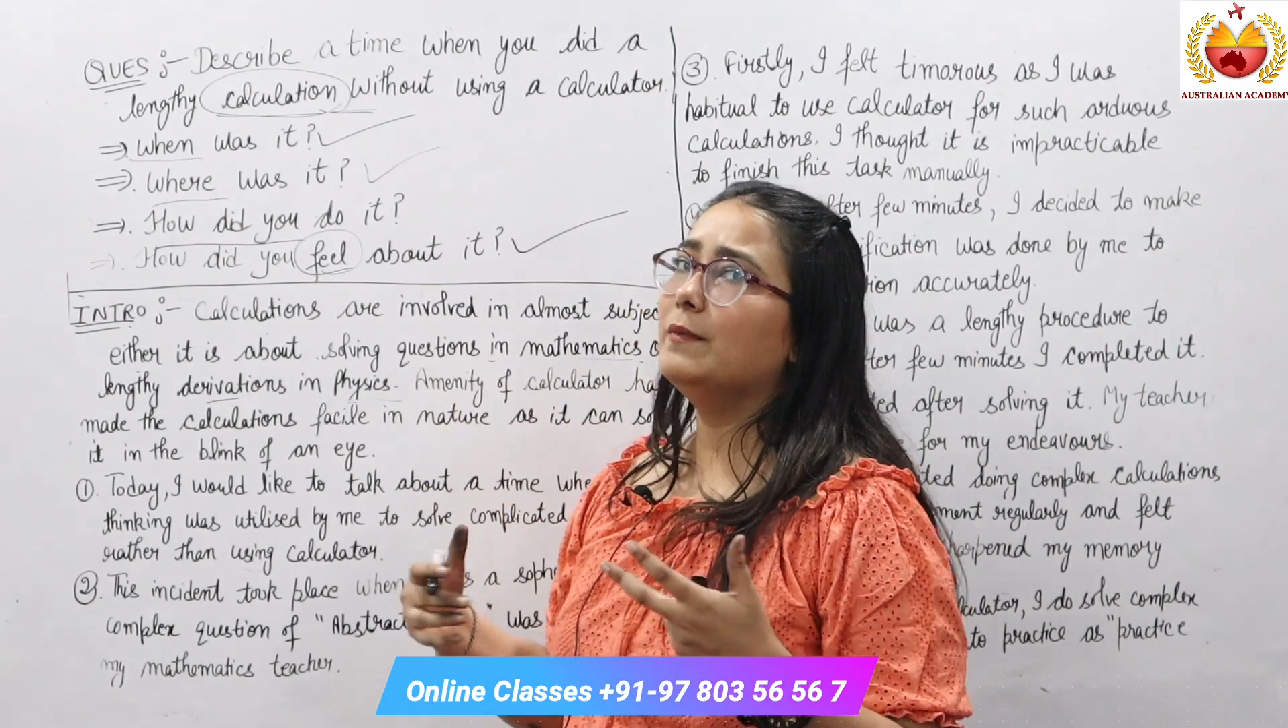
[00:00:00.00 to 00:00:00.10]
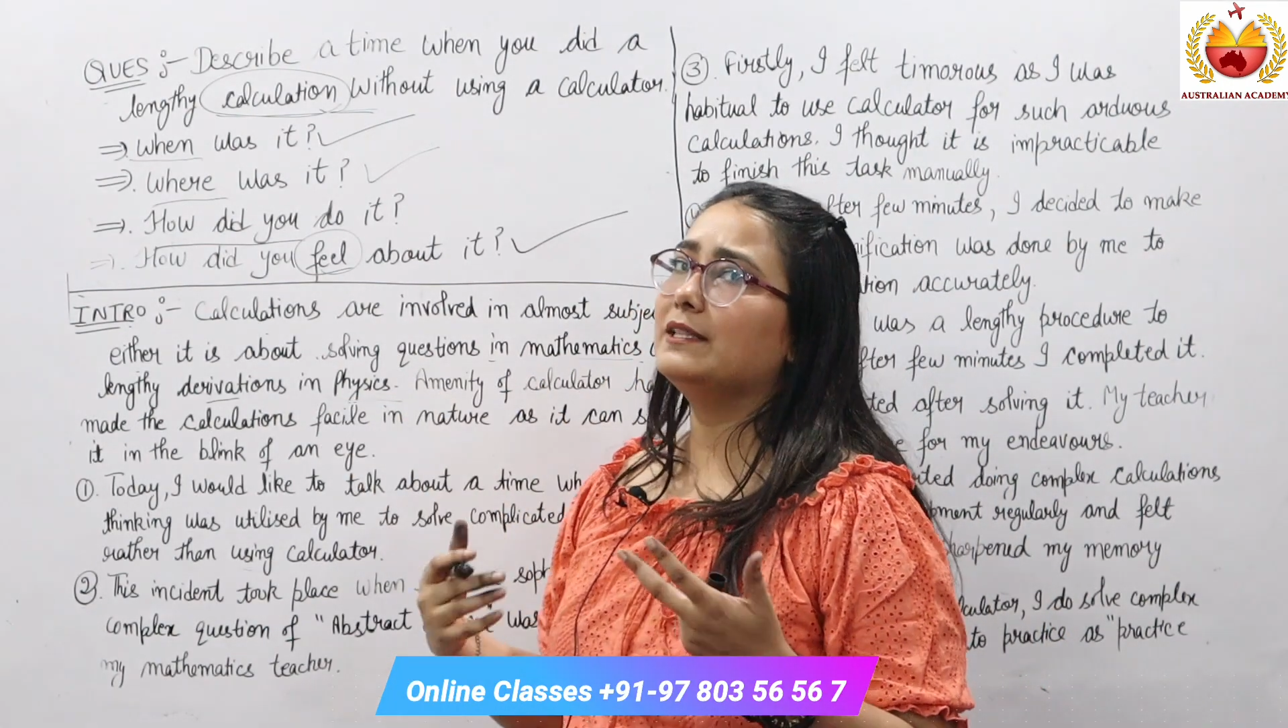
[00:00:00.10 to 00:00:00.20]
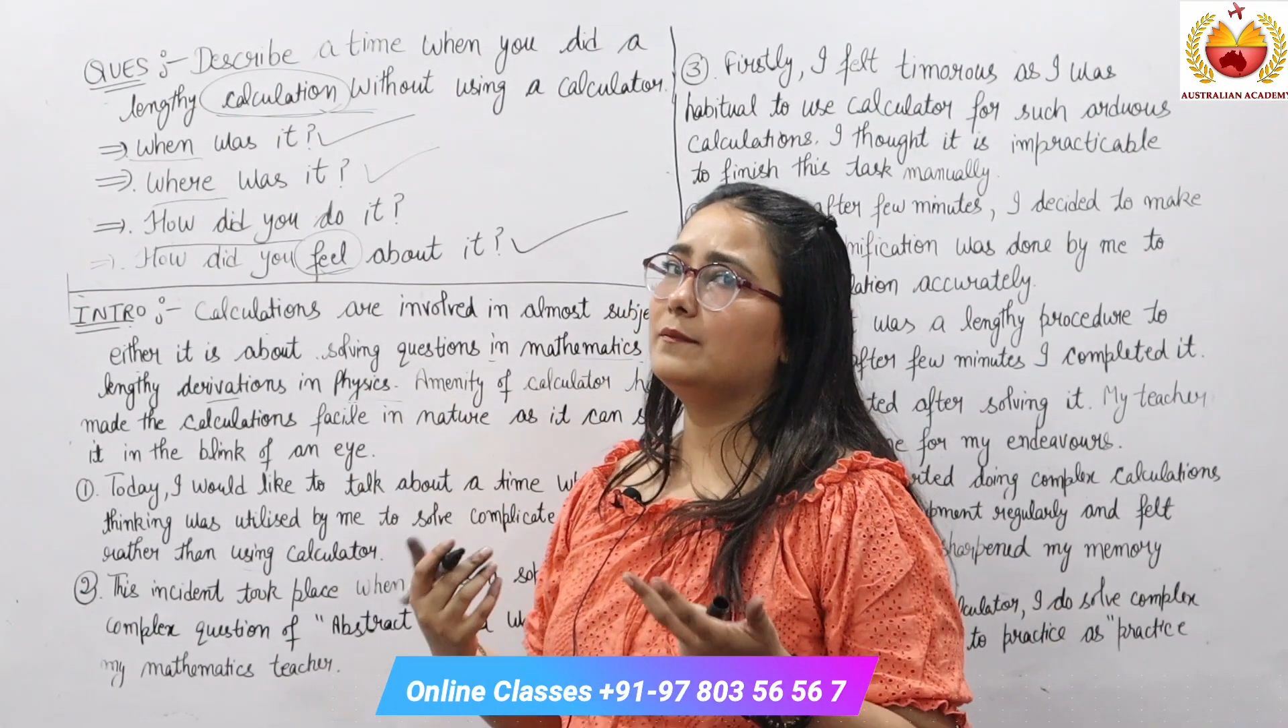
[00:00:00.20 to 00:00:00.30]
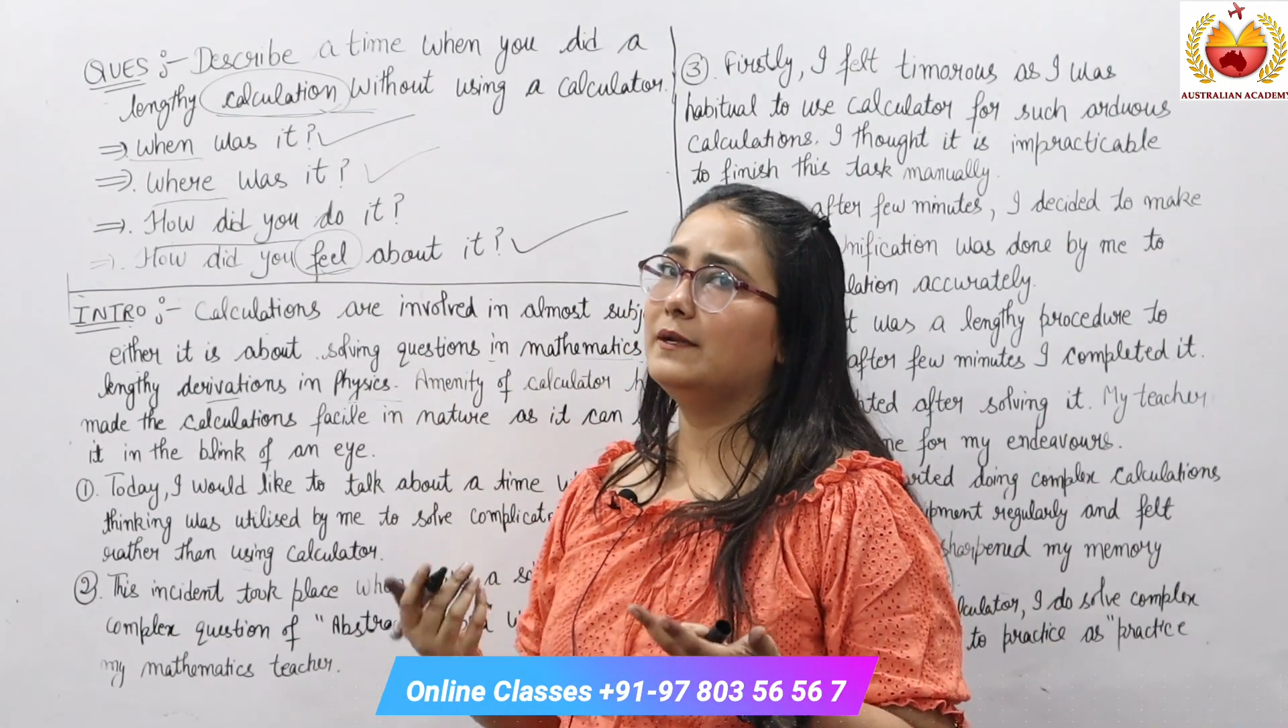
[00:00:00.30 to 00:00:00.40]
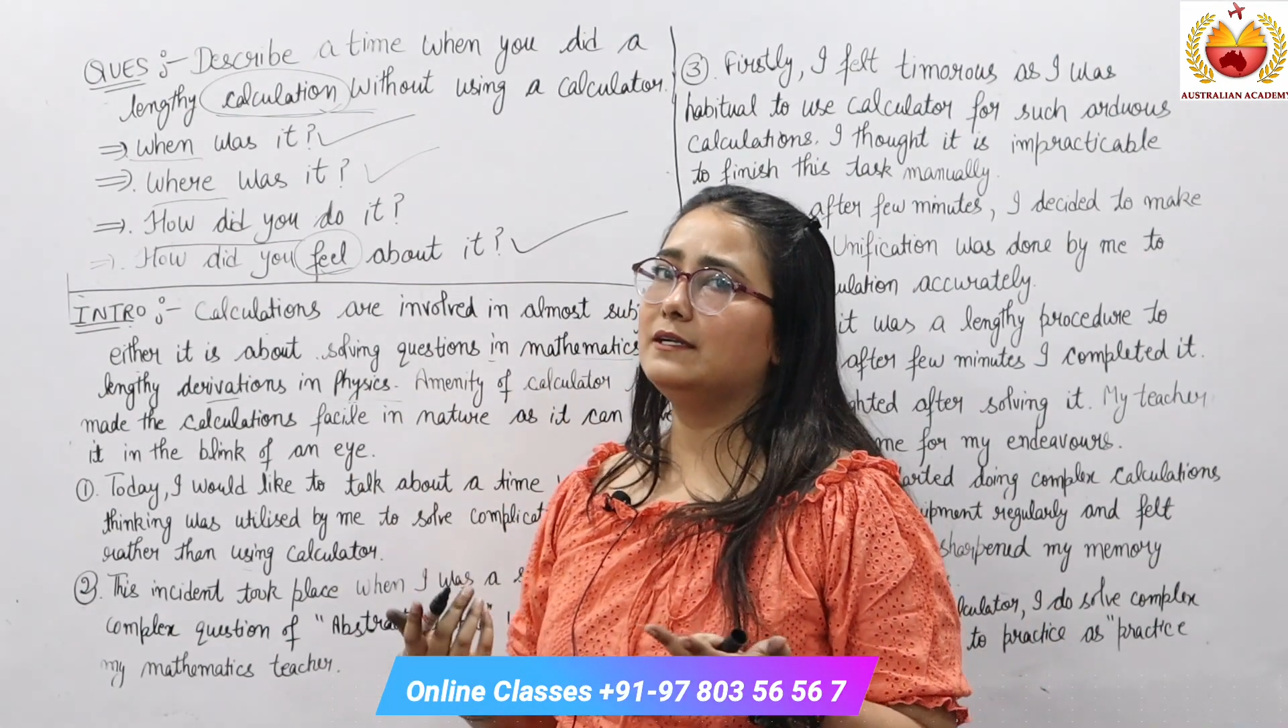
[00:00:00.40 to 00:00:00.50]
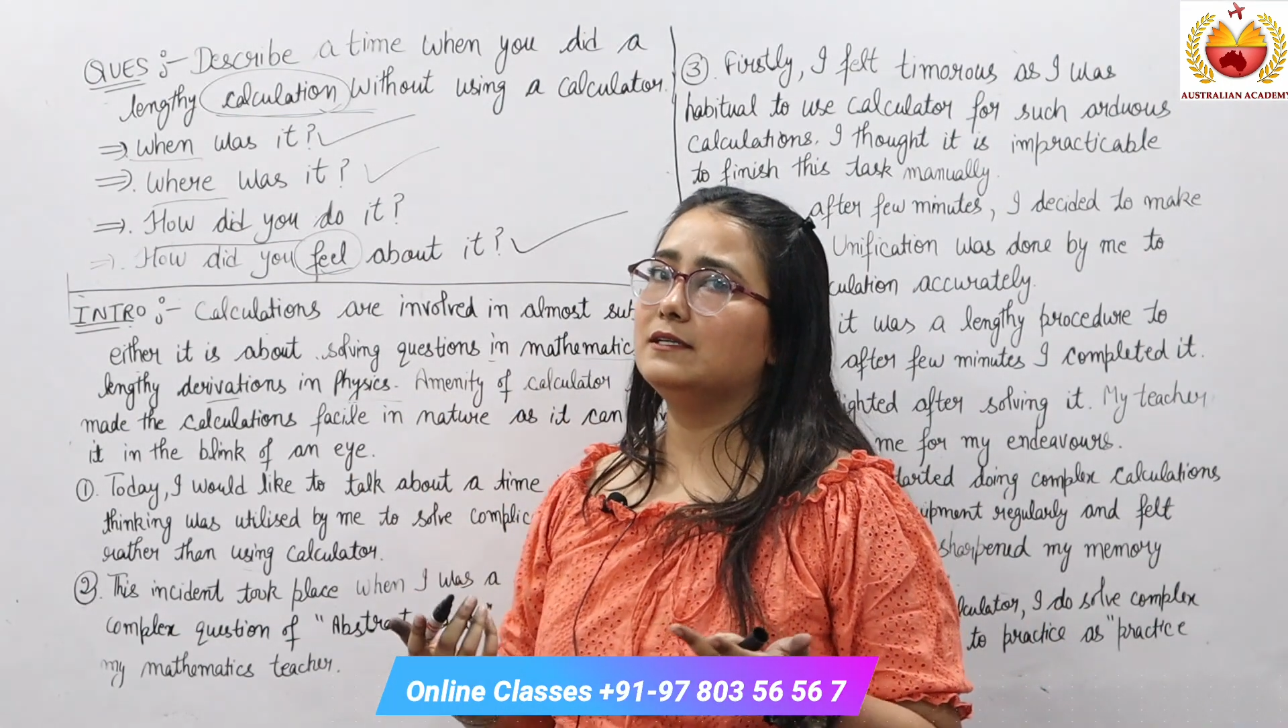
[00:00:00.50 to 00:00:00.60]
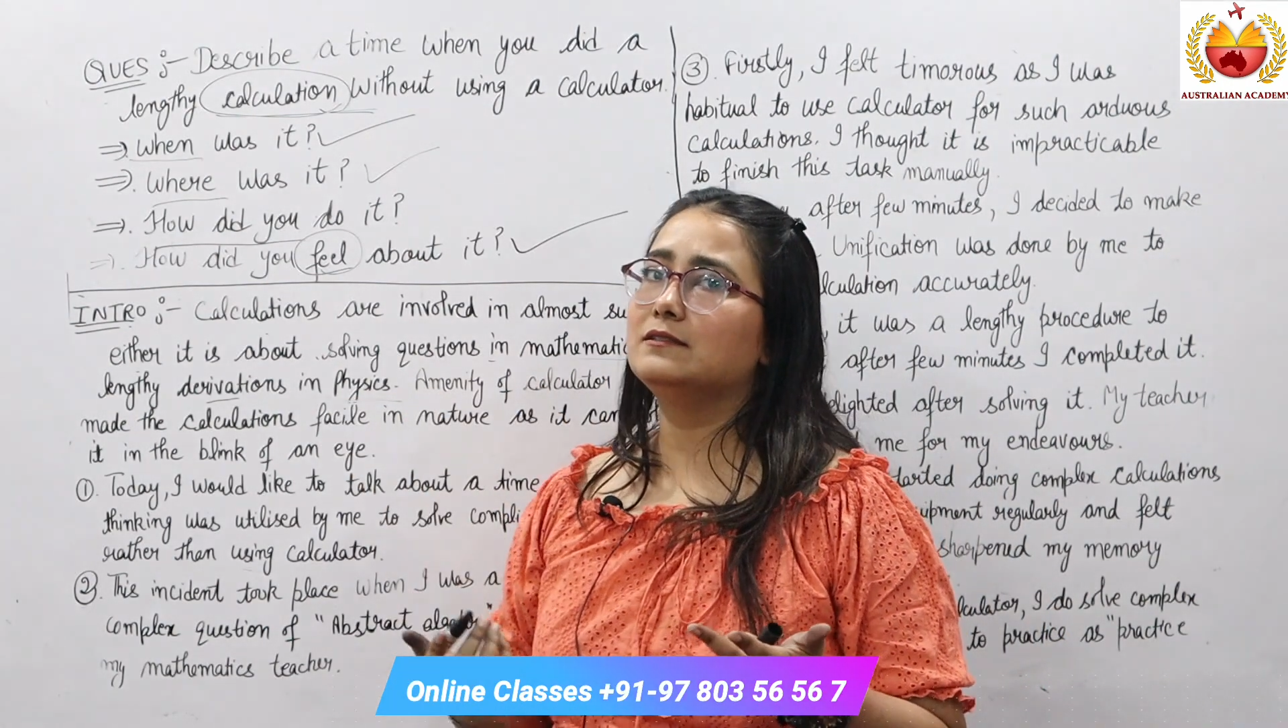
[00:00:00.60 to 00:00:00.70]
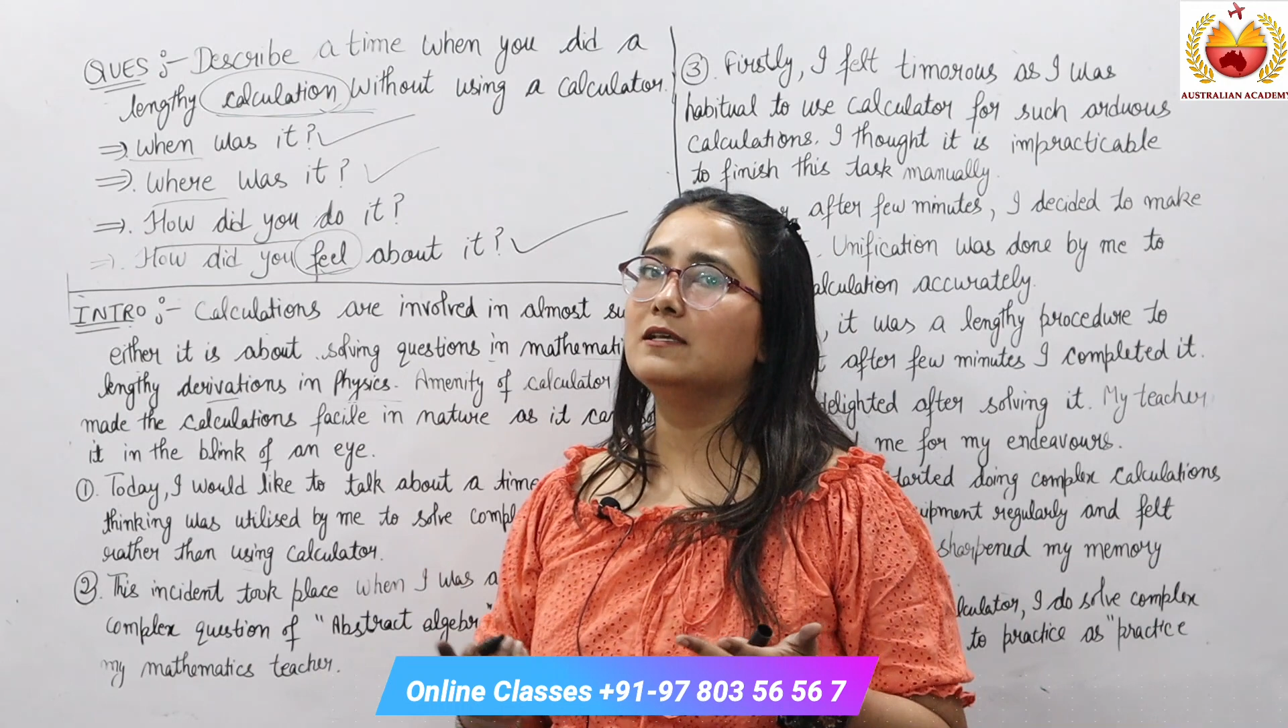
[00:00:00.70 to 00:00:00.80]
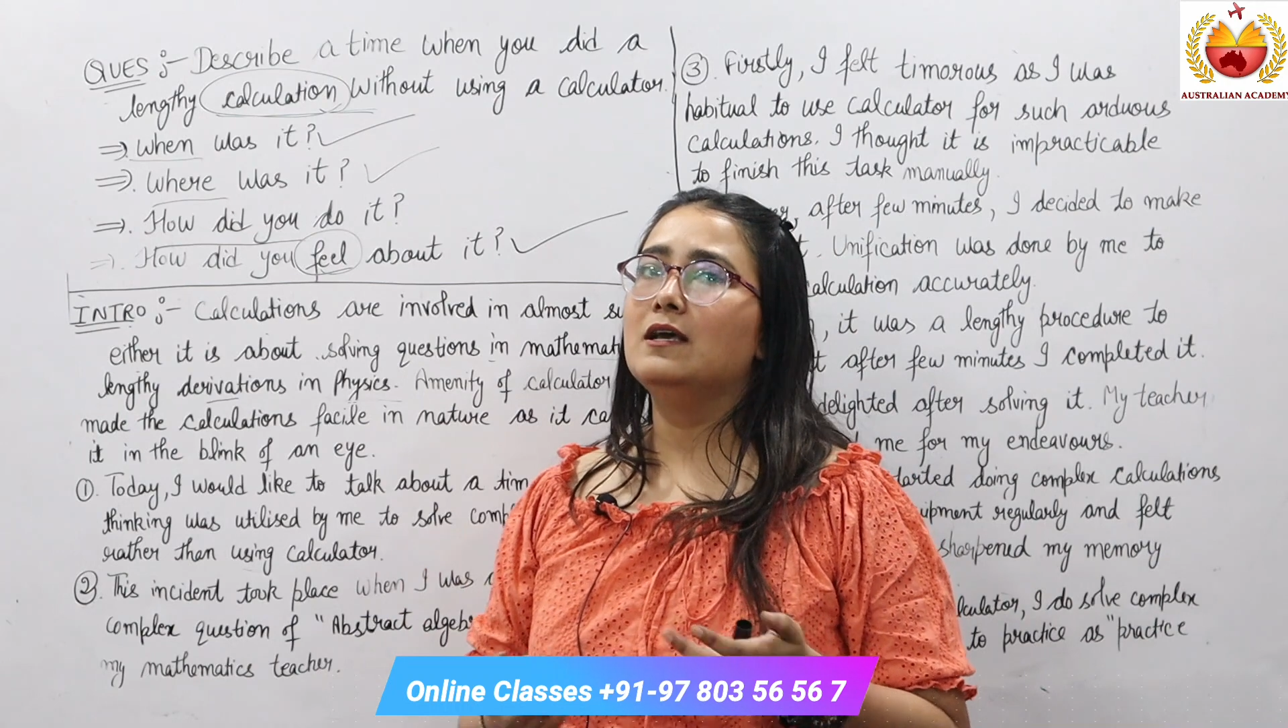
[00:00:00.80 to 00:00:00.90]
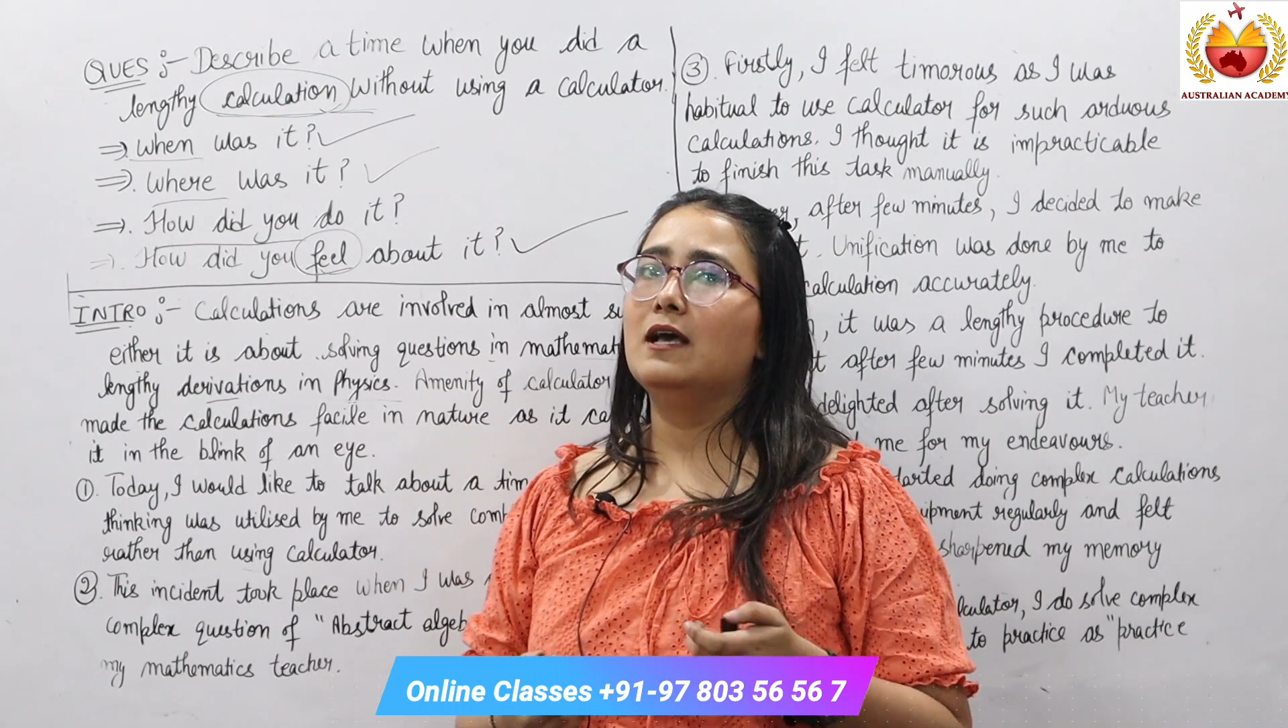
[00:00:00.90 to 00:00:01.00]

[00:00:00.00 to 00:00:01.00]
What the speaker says: mathematics